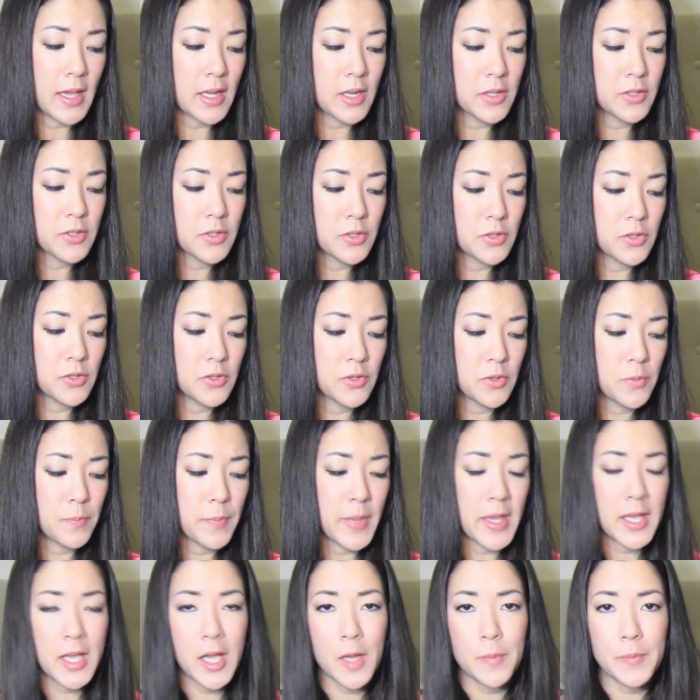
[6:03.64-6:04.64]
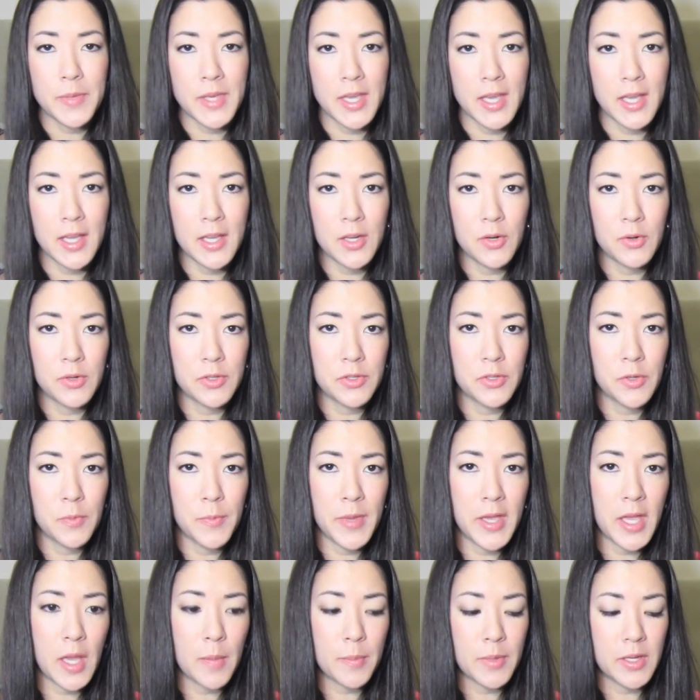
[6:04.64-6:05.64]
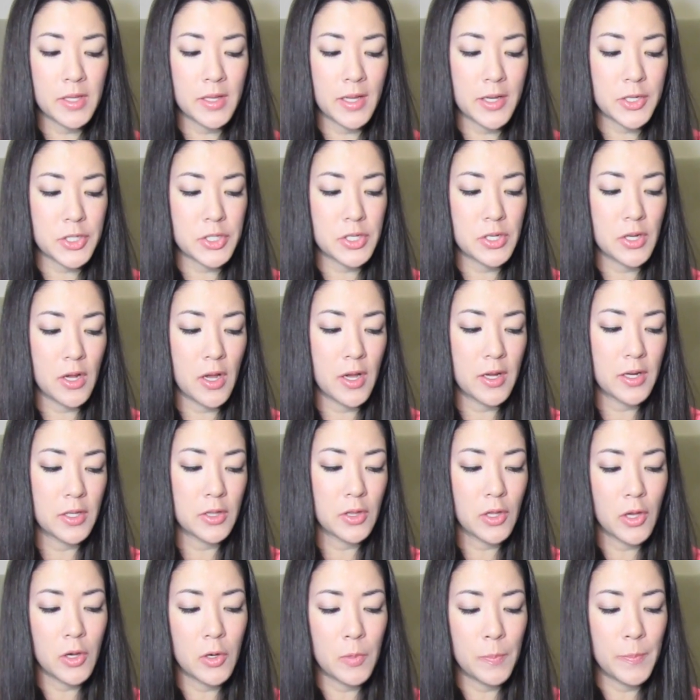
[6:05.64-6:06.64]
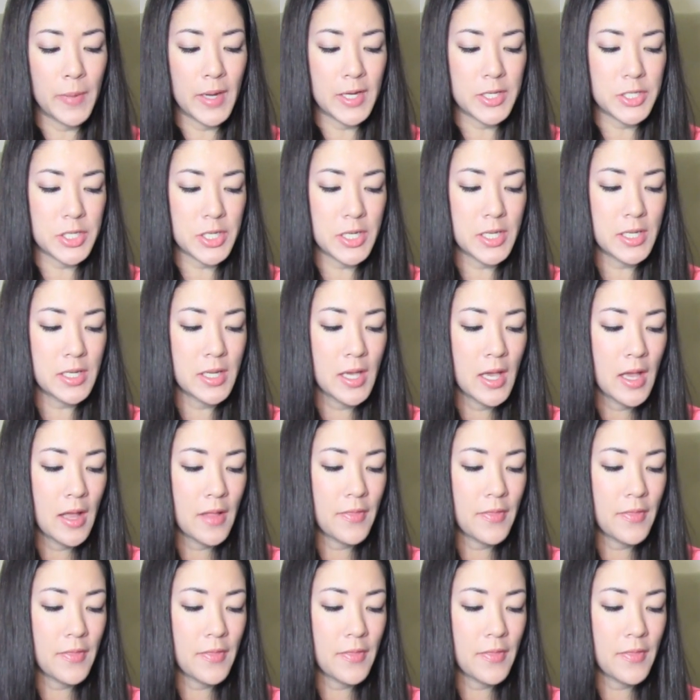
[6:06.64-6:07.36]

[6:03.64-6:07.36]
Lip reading: get a little makeup kit or a little makeup collection on a low budget,